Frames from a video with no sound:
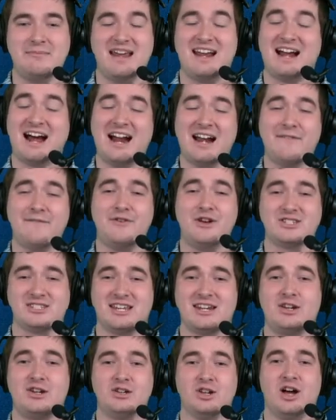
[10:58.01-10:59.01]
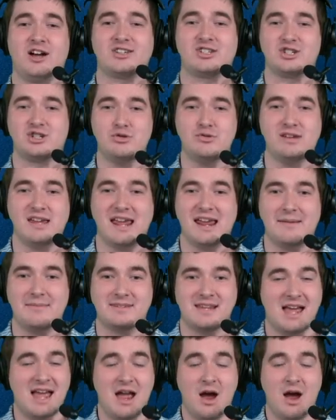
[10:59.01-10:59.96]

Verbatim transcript: It kind of feels like you lost two games.